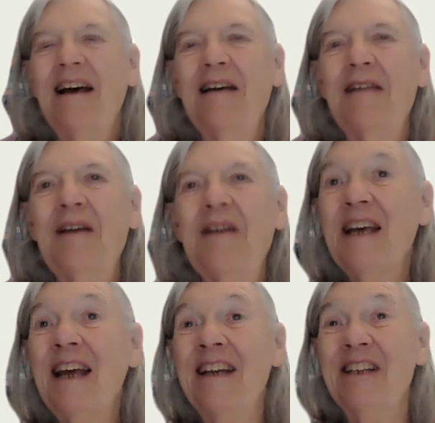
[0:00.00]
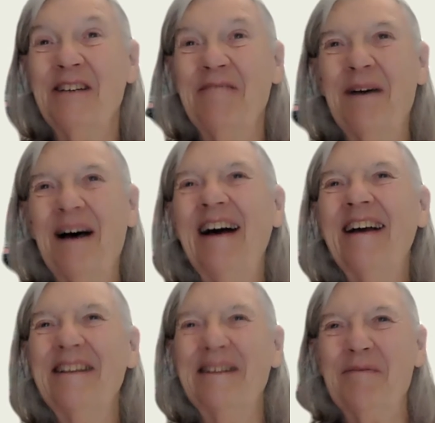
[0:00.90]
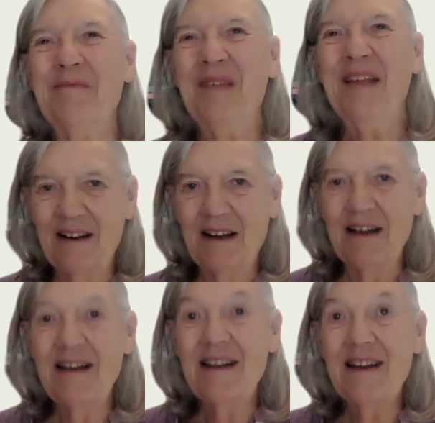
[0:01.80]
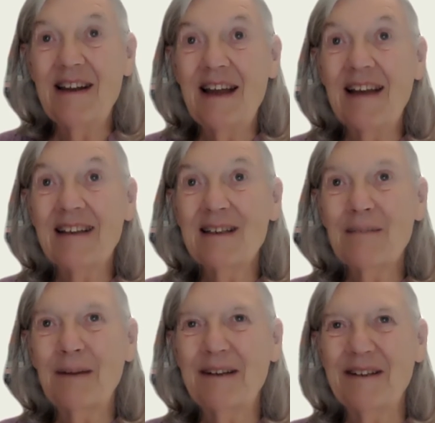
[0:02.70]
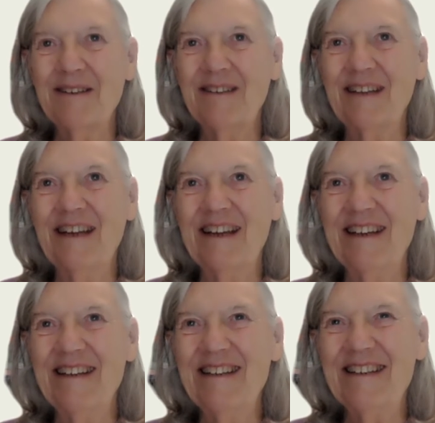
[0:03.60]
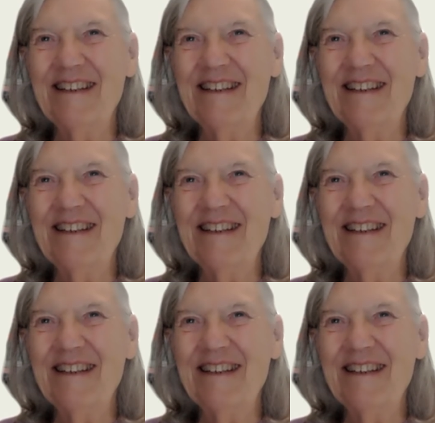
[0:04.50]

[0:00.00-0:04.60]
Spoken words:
intention behind them. And the next puzzle is